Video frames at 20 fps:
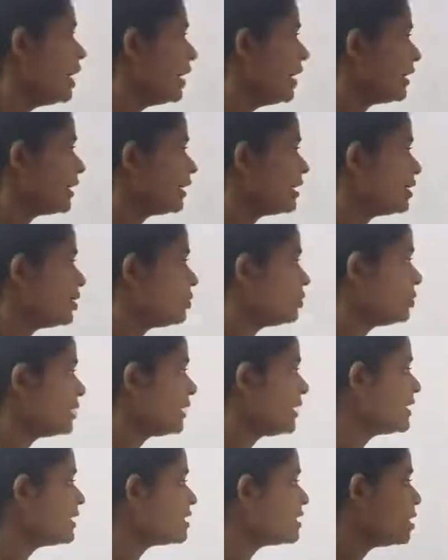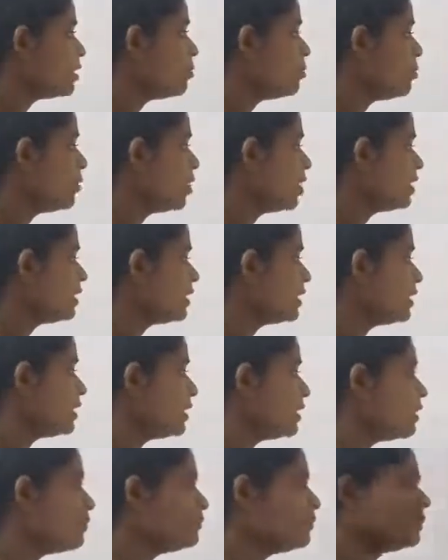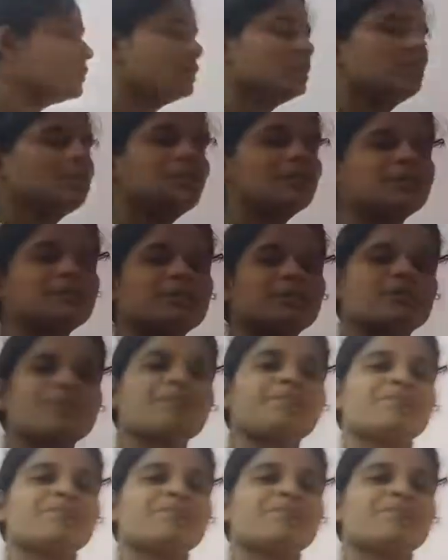Accurate model of earth.